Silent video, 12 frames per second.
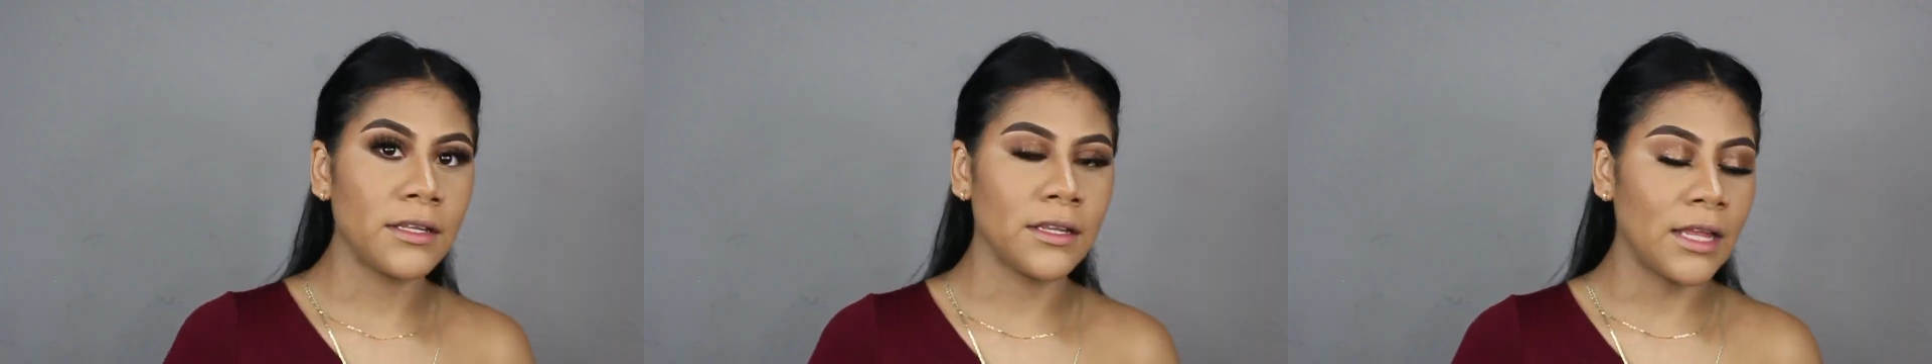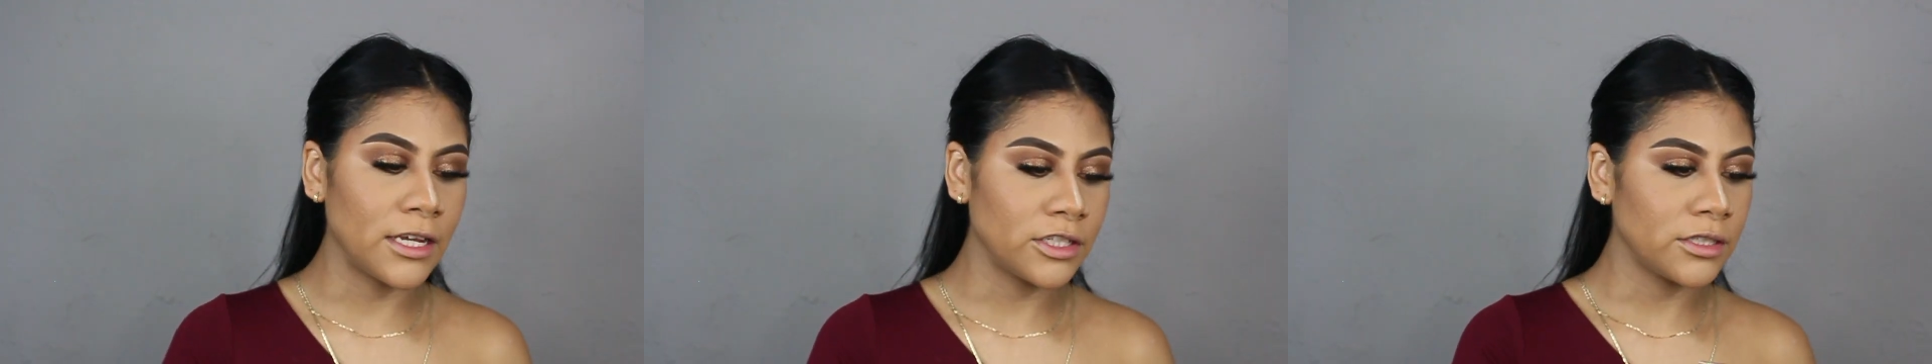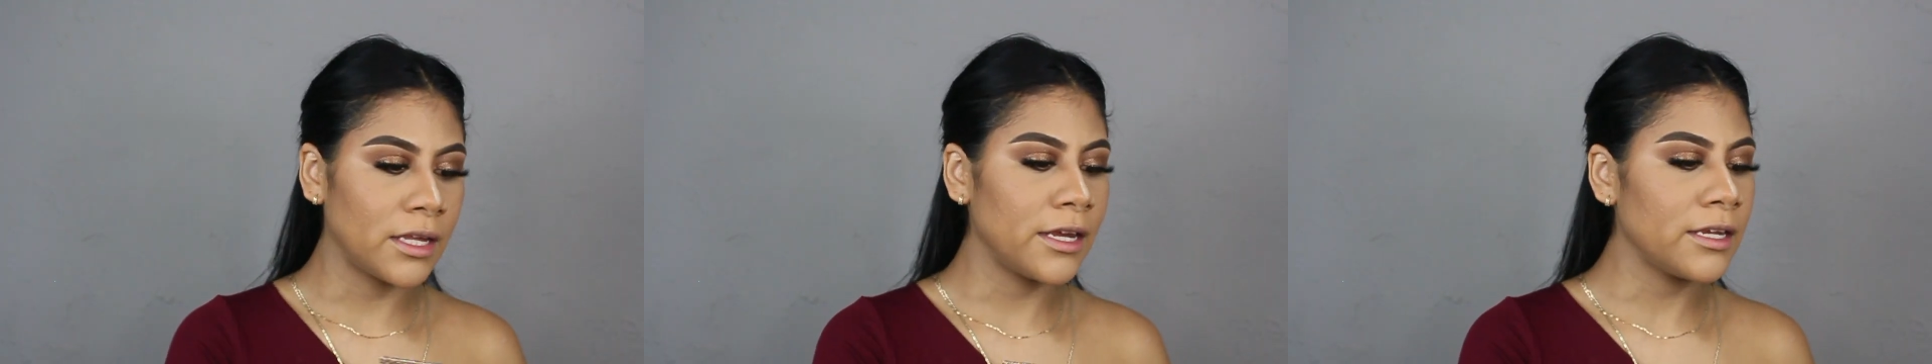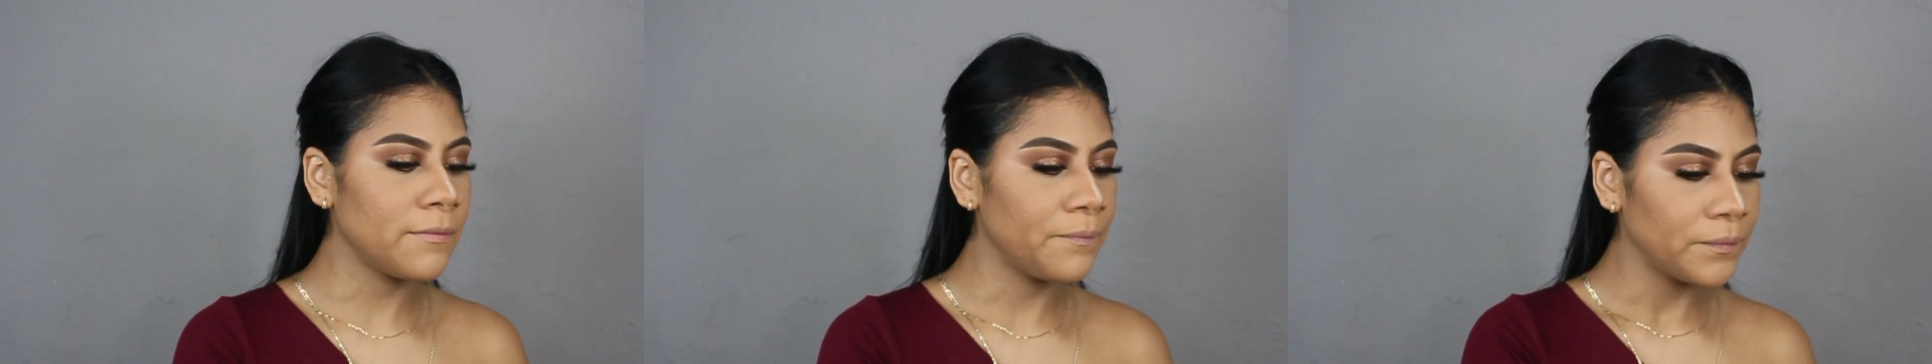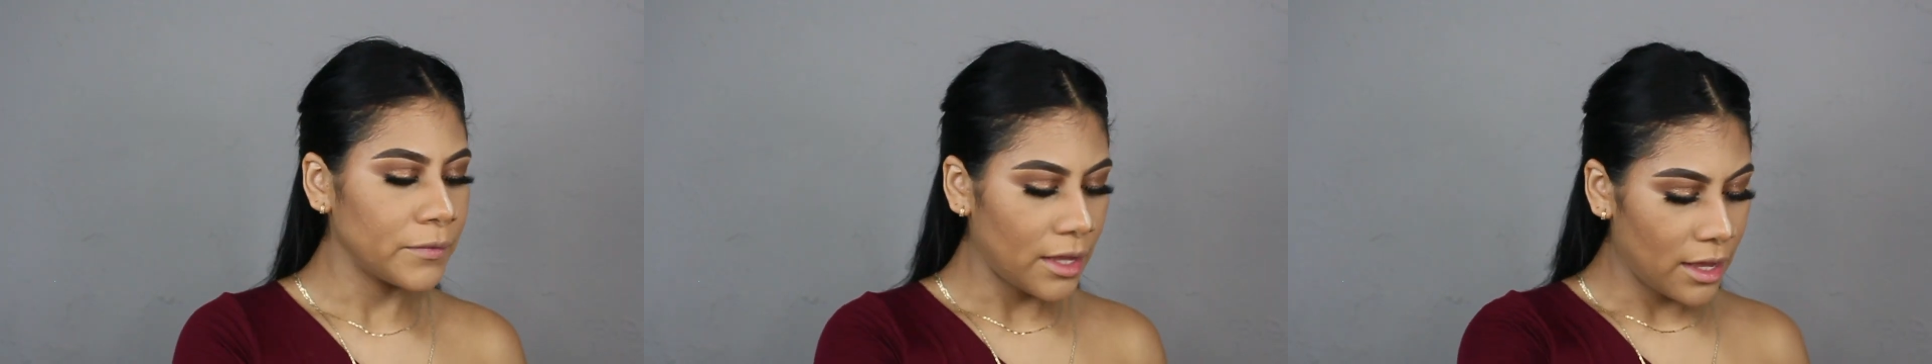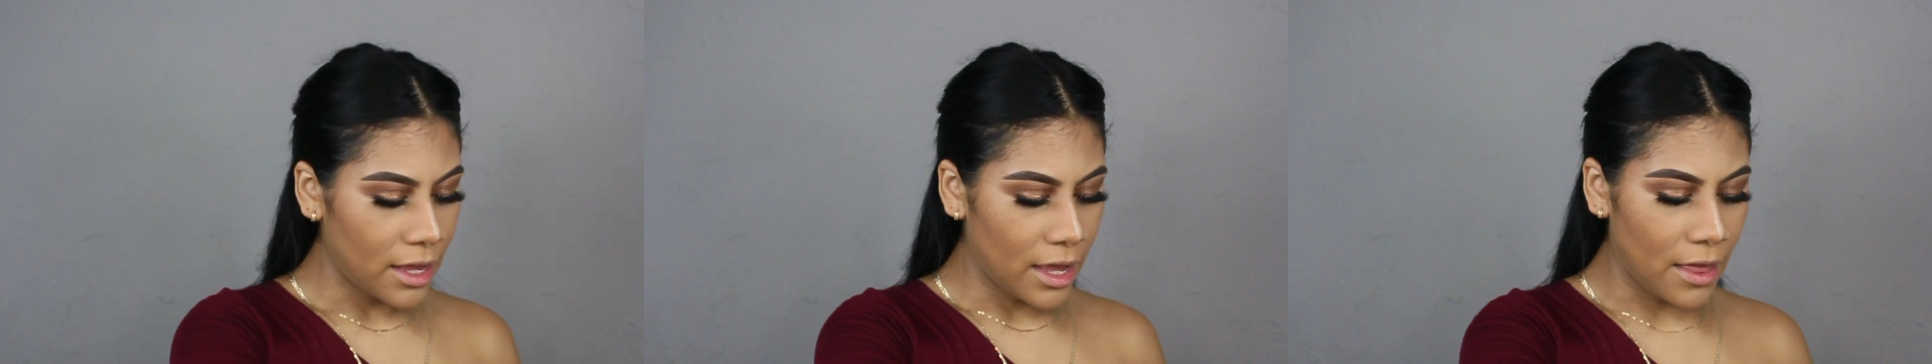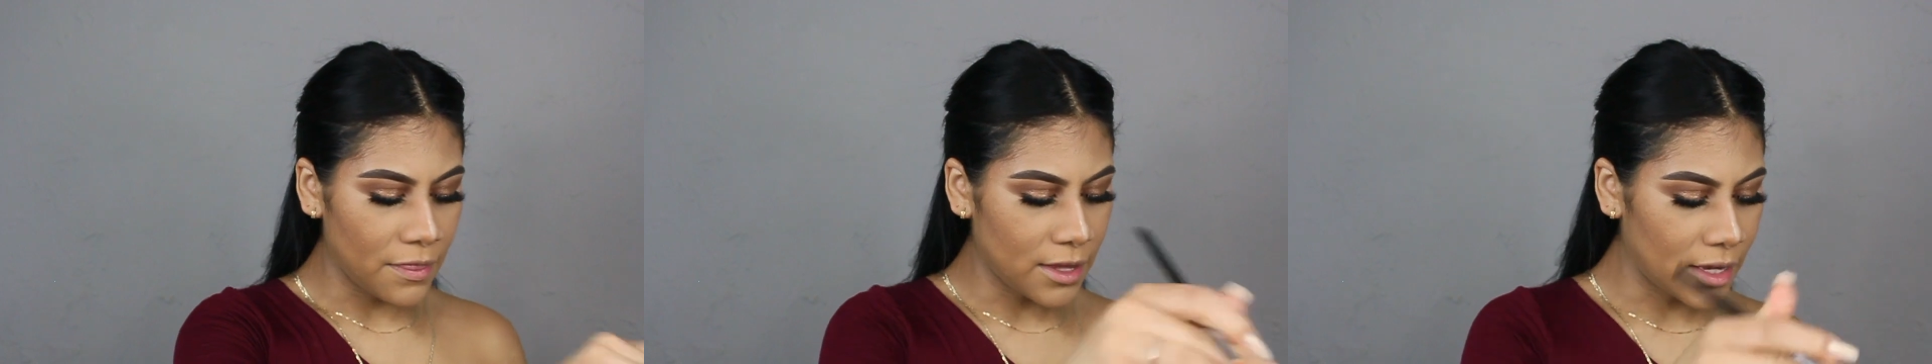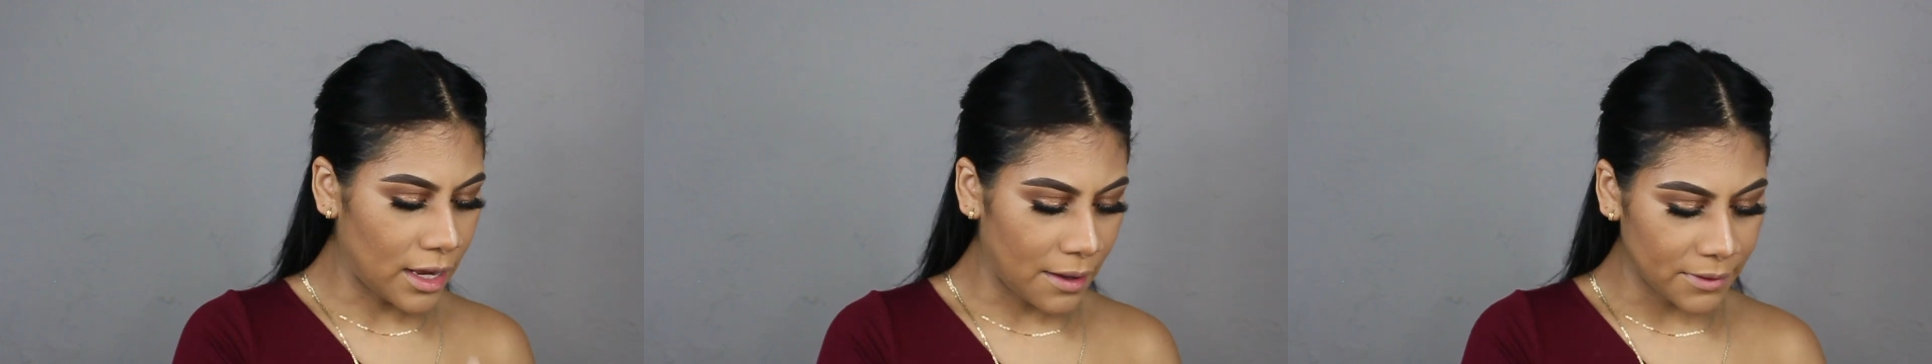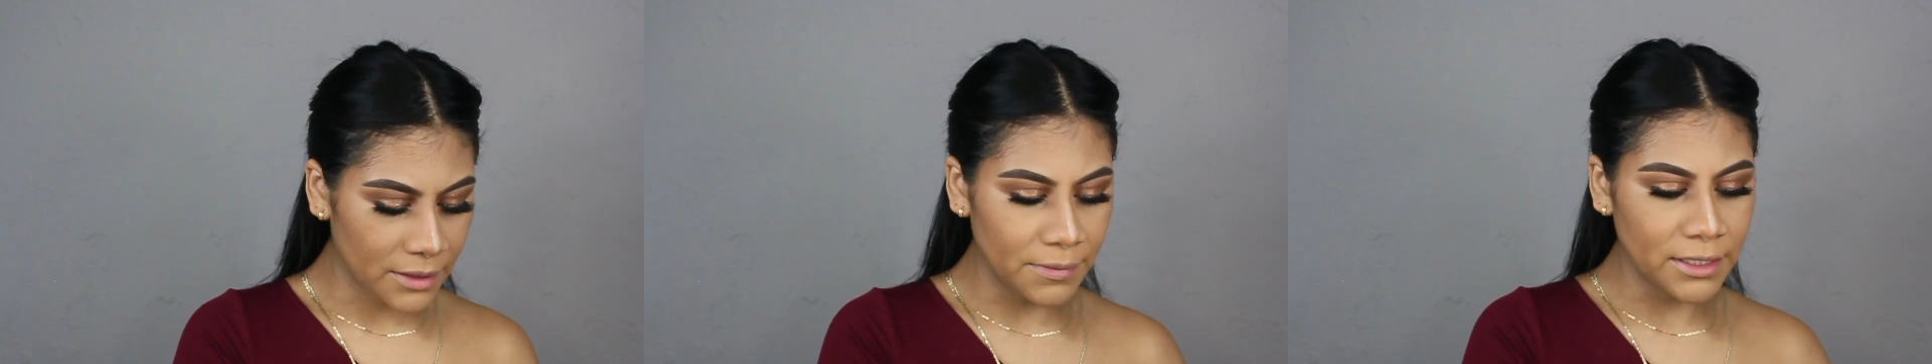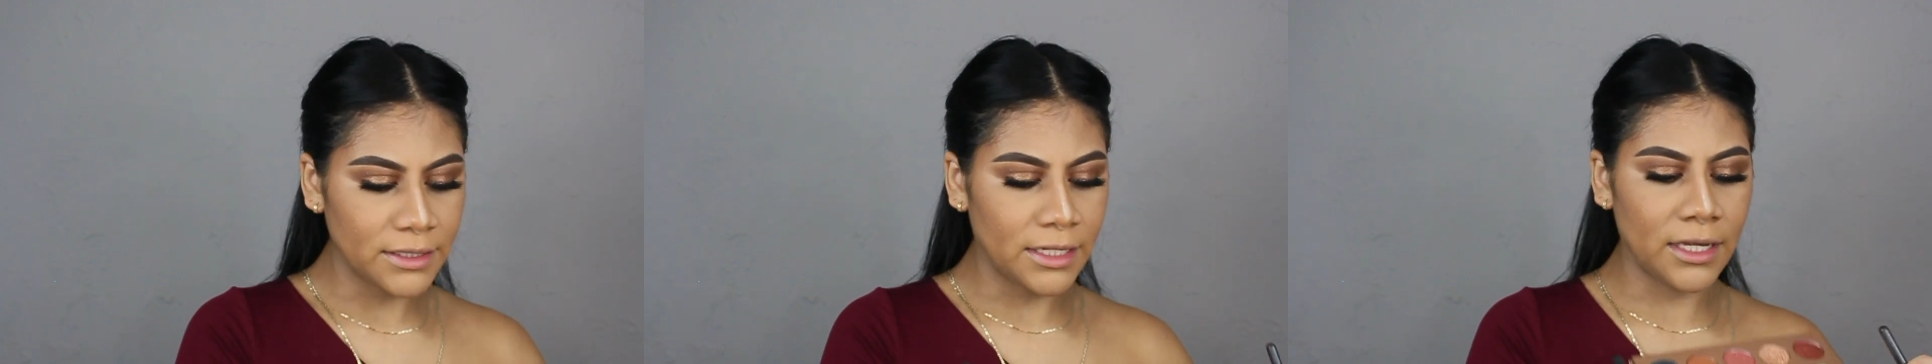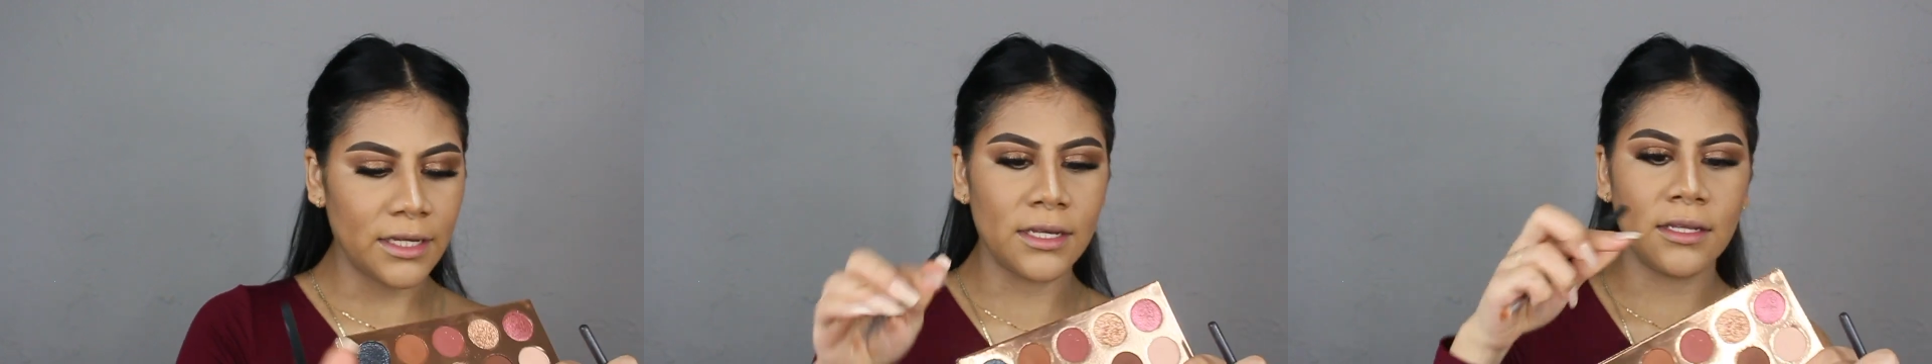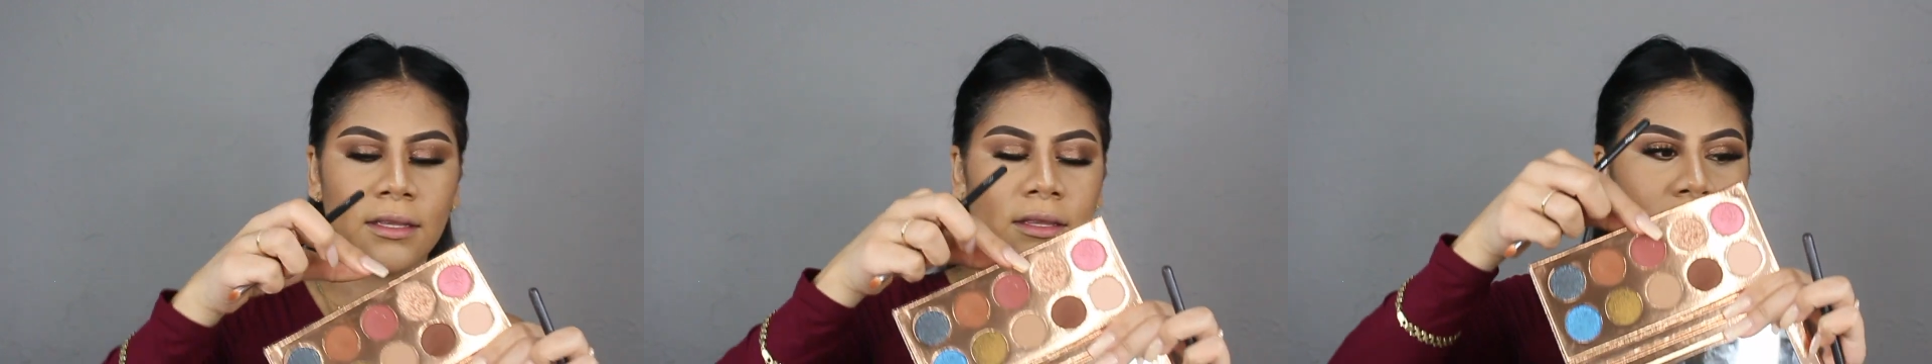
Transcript: the lash line, and then I'm going to be taking